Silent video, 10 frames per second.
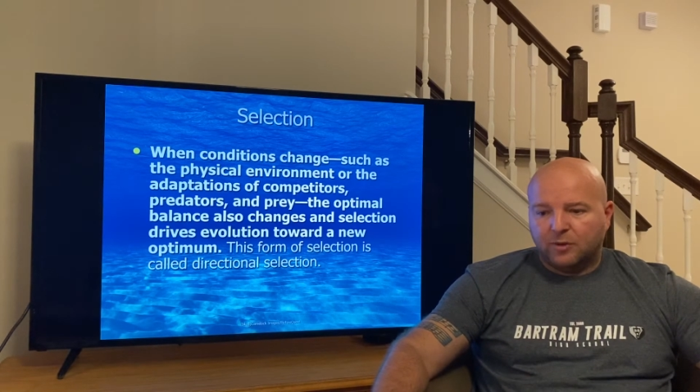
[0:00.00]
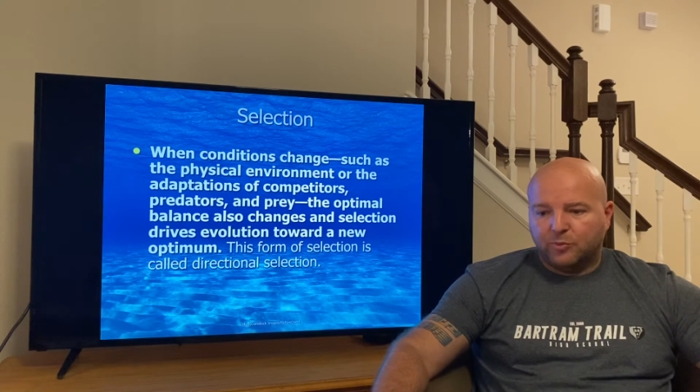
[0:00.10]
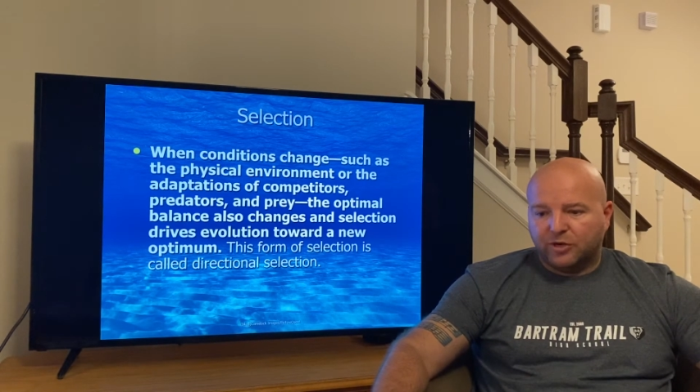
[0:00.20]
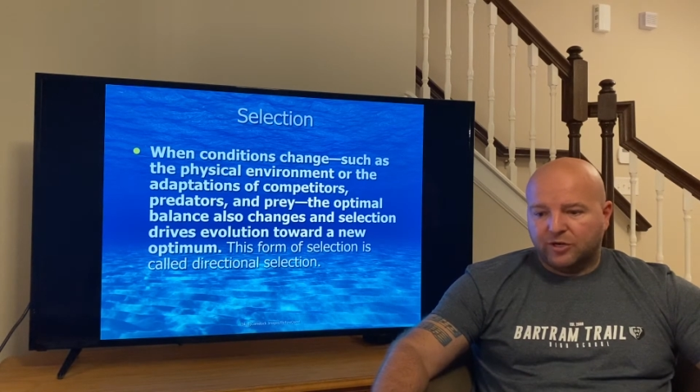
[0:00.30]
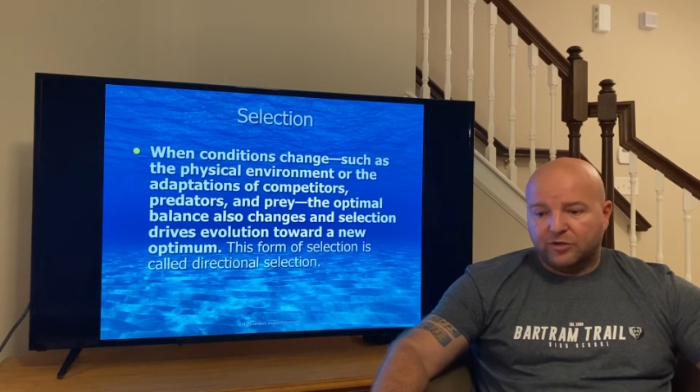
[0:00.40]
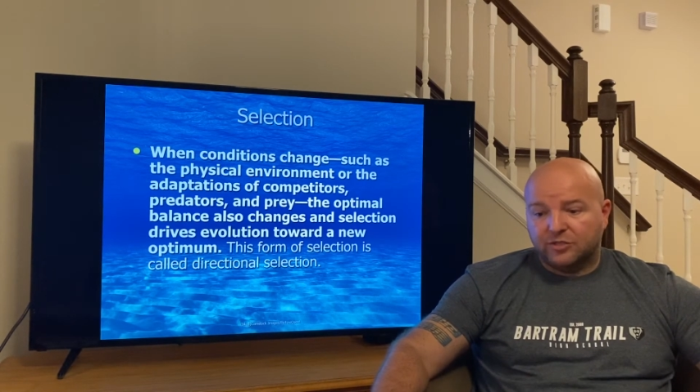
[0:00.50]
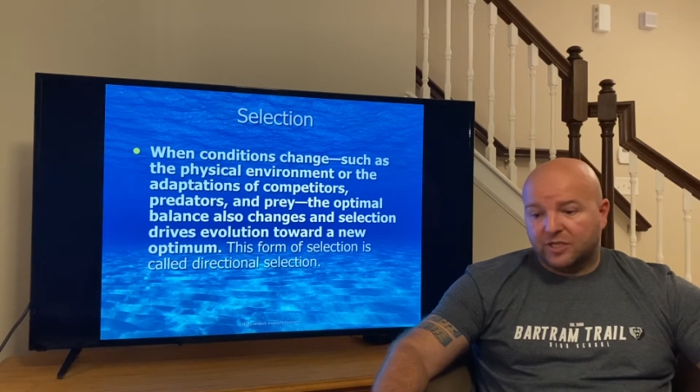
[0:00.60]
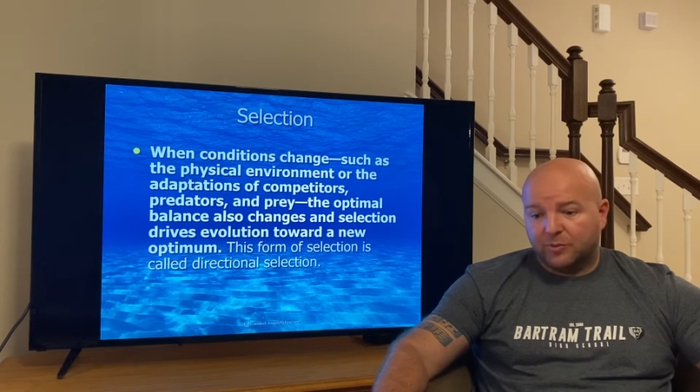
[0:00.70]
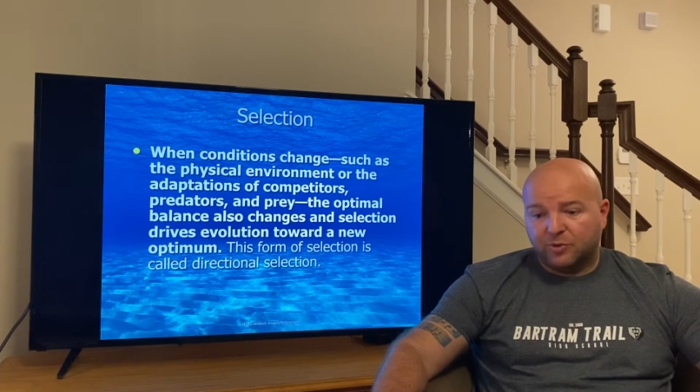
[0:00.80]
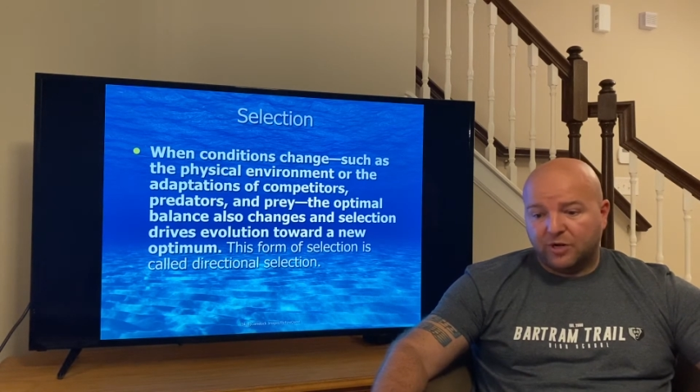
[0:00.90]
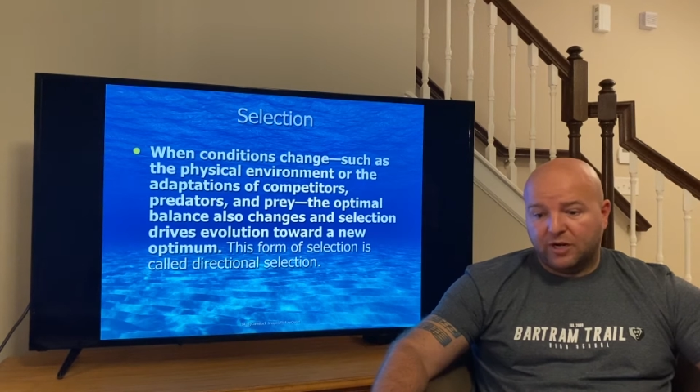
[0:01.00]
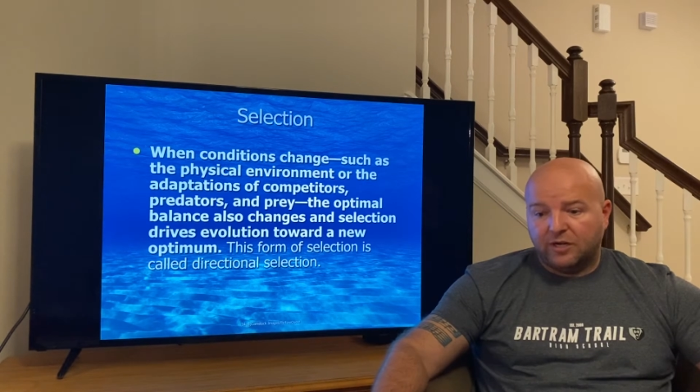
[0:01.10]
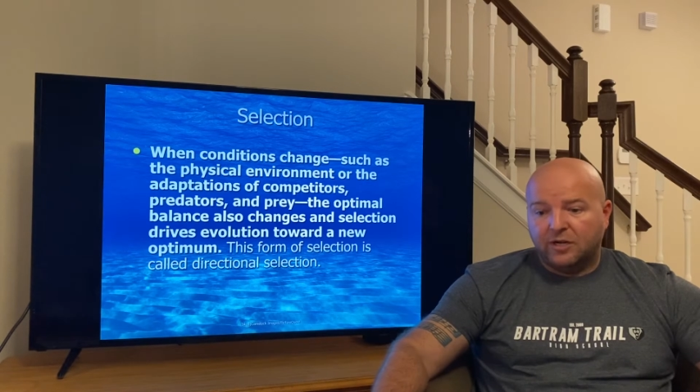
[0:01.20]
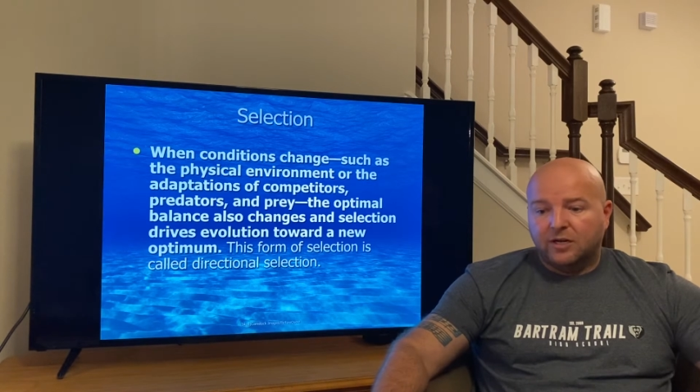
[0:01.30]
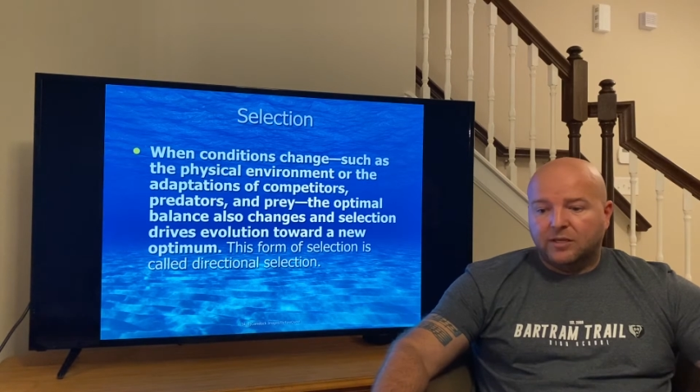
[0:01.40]
predators and
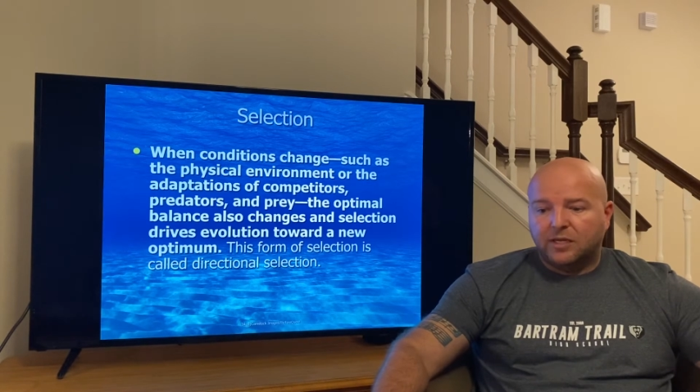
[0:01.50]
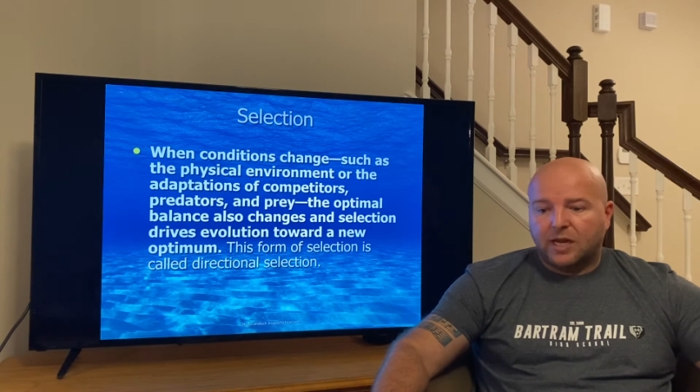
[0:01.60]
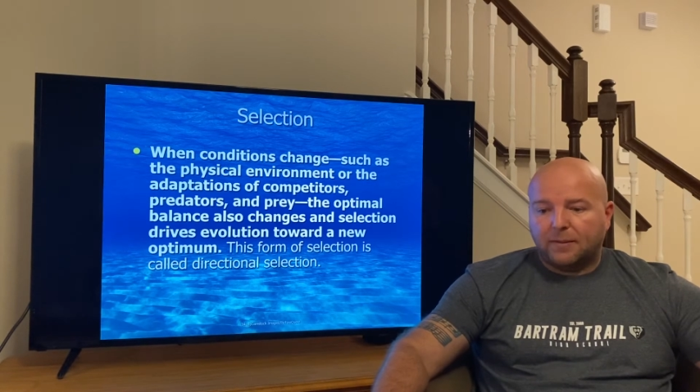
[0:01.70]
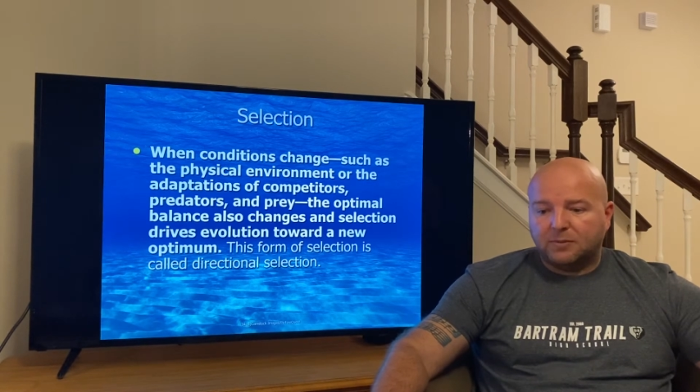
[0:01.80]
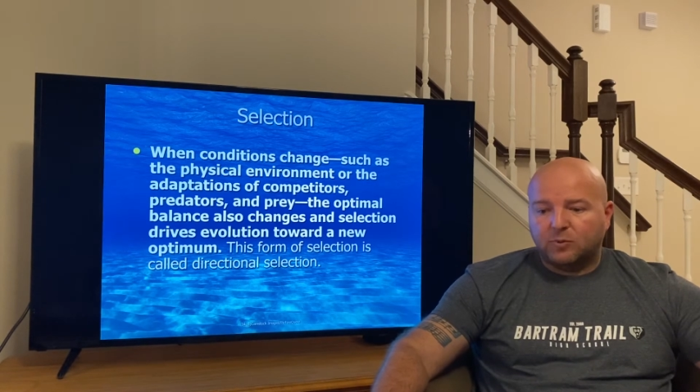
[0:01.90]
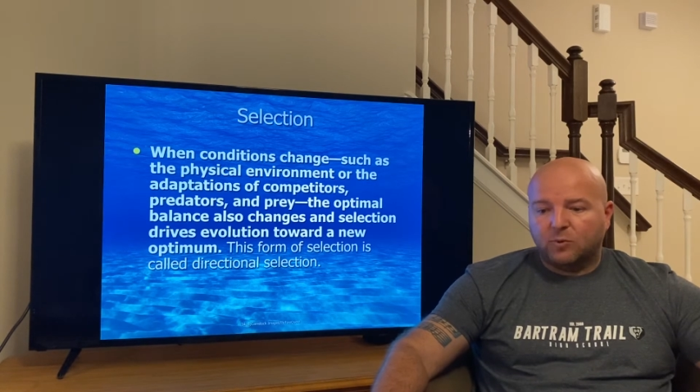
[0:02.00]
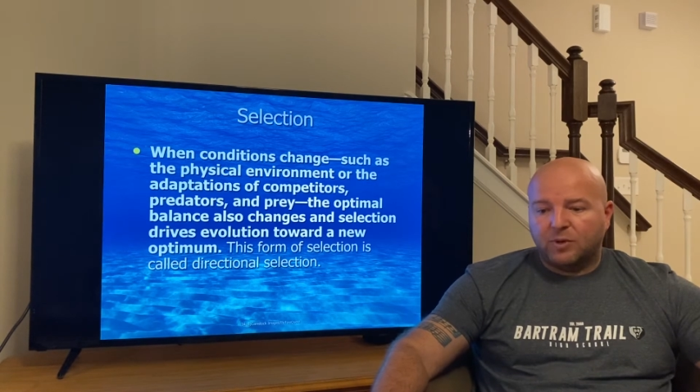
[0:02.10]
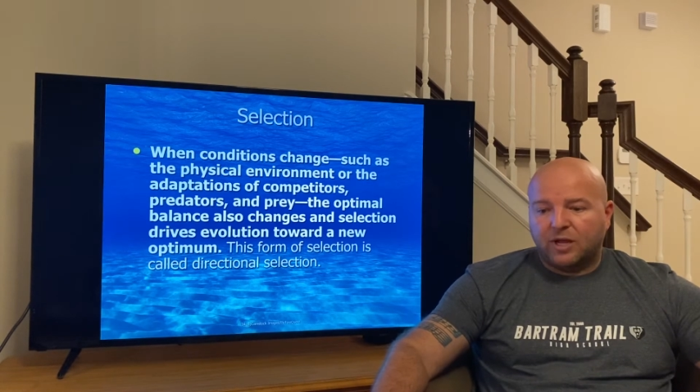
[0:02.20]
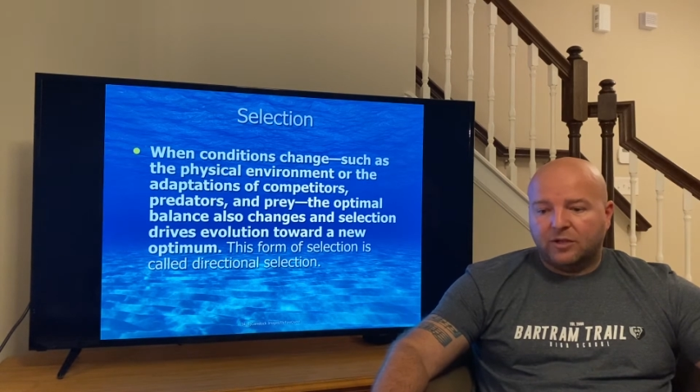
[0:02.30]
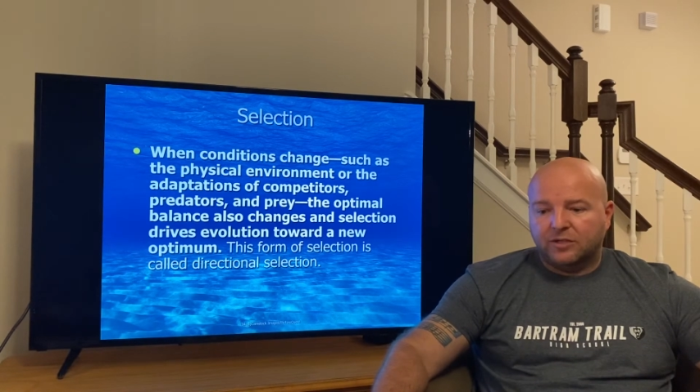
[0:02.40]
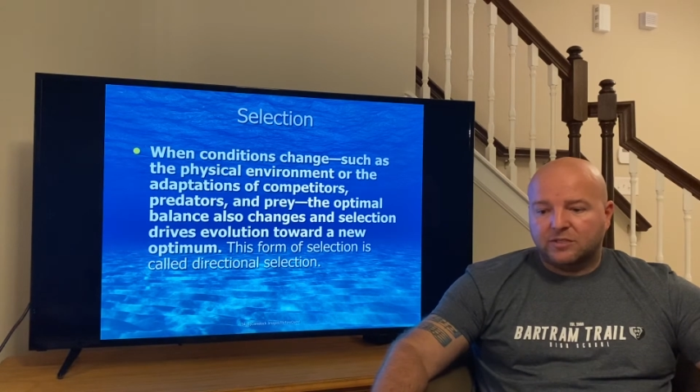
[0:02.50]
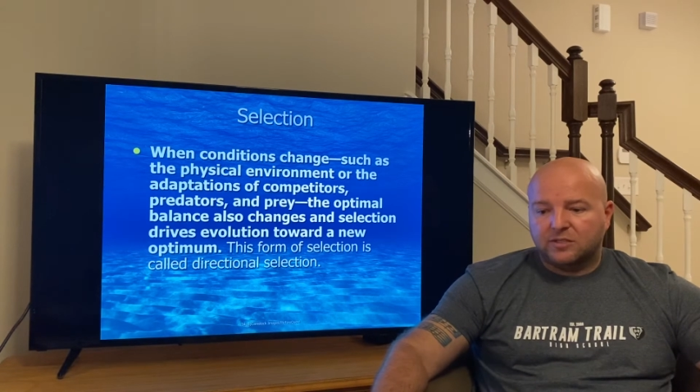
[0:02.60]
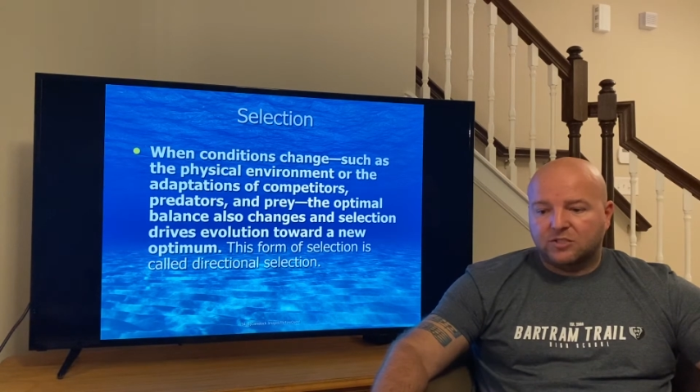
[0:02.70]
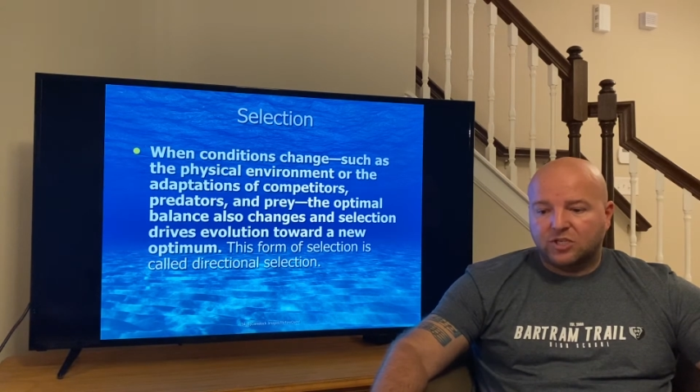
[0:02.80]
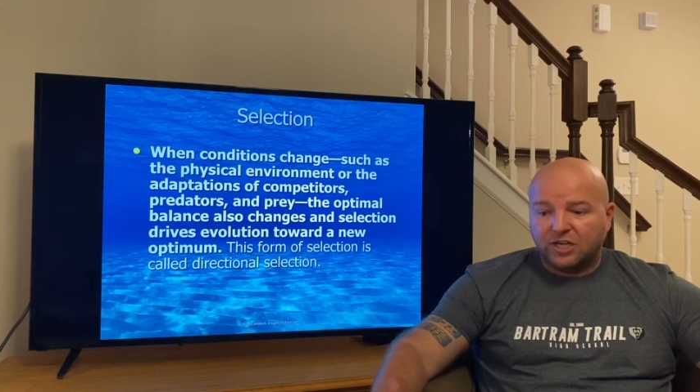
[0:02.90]
prey, the optimal
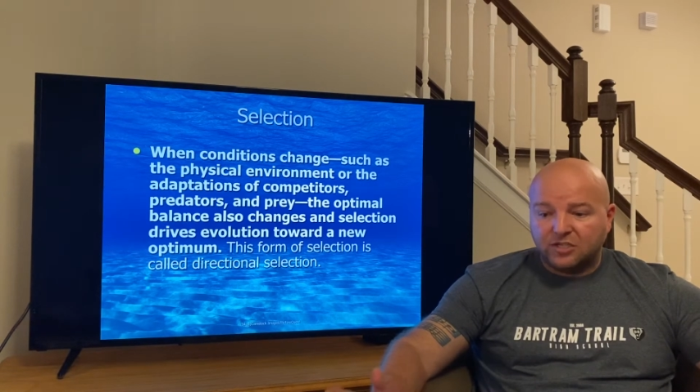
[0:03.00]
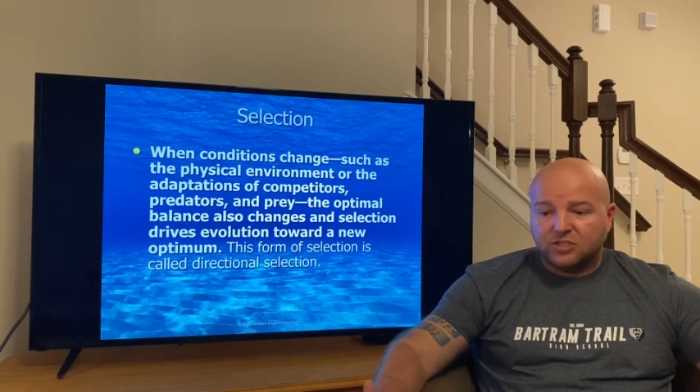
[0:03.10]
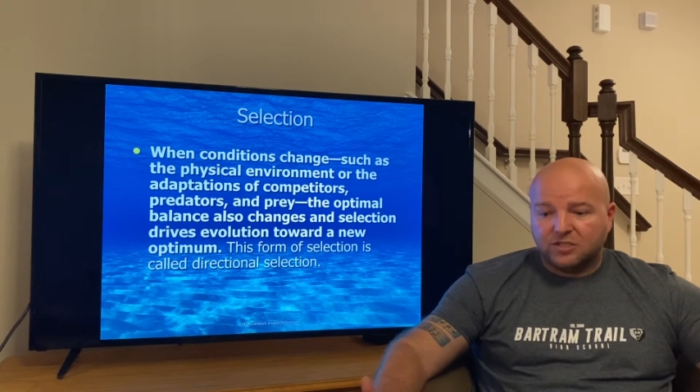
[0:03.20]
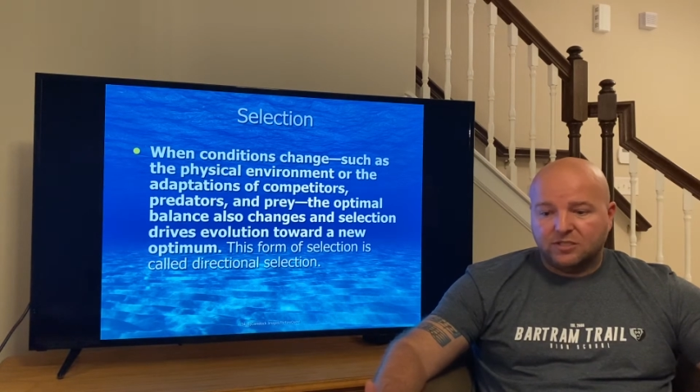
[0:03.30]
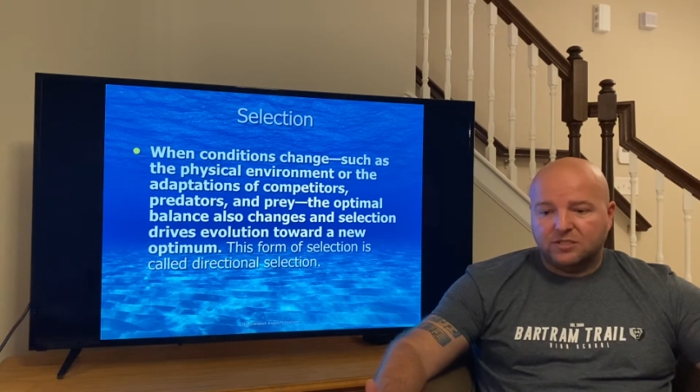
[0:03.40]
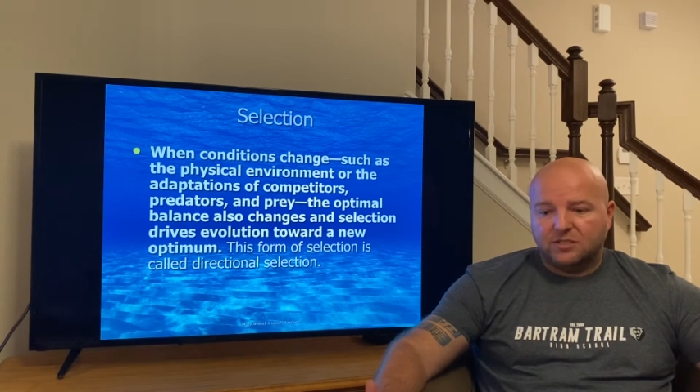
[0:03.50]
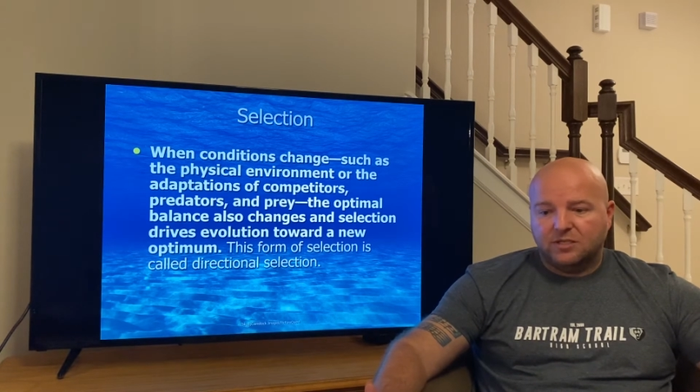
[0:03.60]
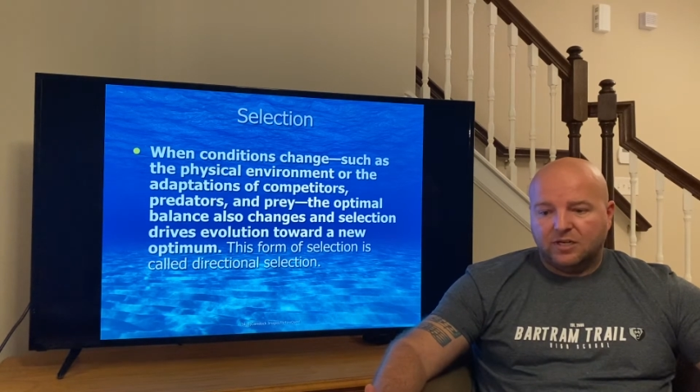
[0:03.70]
balance changes,